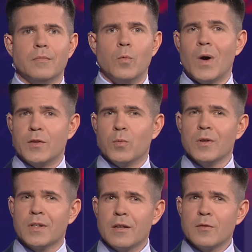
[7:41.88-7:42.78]
Wait,
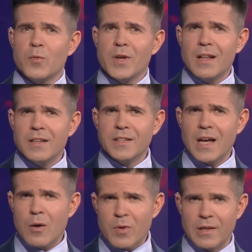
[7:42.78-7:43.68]
what kind of reality
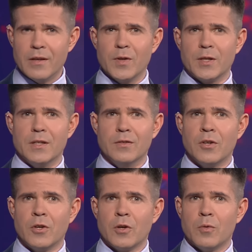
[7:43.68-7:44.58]
are we living in?
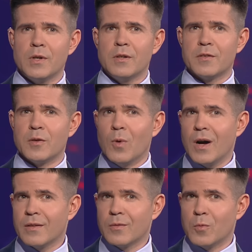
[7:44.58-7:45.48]
Well, the
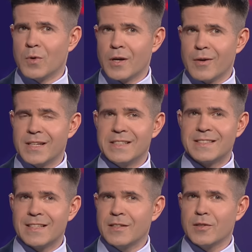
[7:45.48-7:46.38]
one where a
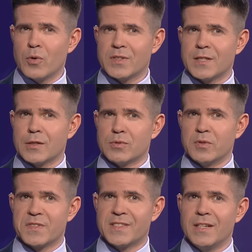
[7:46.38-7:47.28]
sitting US
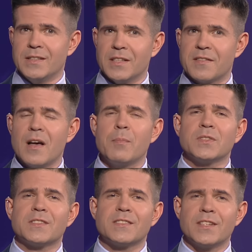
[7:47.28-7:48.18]
Secretary of State gets up
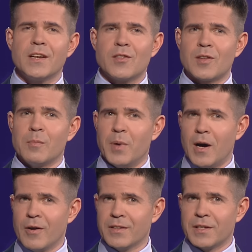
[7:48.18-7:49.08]
on stage at a
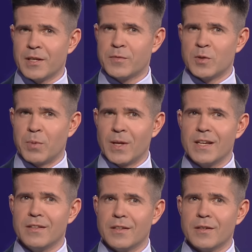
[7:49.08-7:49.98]
bar in Kyiv to
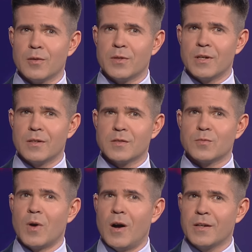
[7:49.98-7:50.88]
play Neil
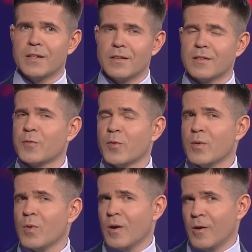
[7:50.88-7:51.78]
Young's Rockin' in the Free
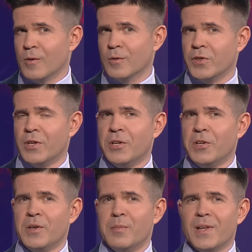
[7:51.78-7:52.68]
World.
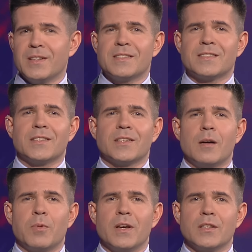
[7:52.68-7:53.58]
Blinken's
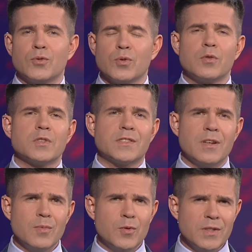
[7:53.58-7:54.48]
guitar playing drew
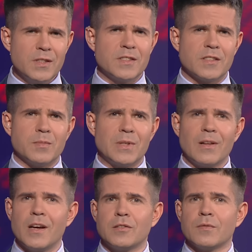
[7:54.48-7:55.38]
some criticism in
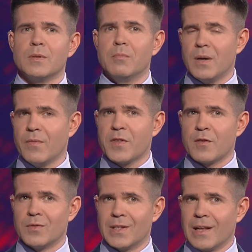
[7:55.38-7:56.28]
light of the months
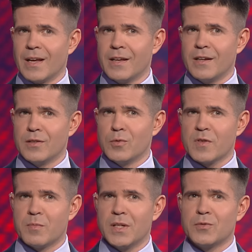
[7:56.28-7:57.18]
of delay in
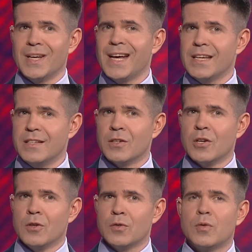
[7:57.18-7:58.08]
US military aid.
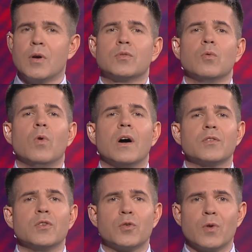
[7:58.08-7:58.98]
To quote one
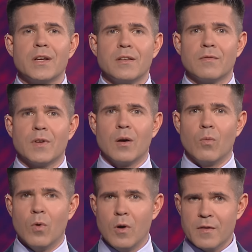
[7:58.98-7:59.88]
Ukrainian that
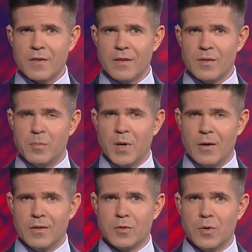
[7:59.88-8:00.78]
was at the
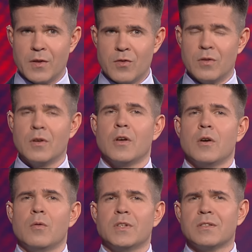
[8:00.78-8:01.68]
bar in question,
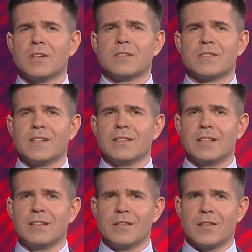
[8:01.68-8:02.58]
"We didn't understand
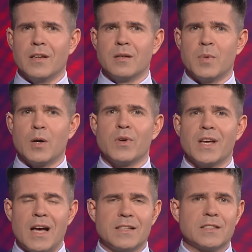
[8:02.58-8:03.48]
anything, but we
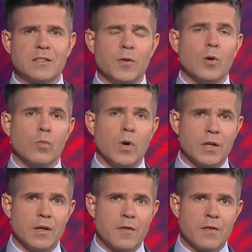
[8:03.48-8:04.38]
asked for
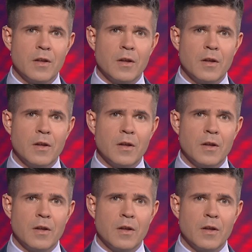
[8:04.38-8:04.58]
rockets."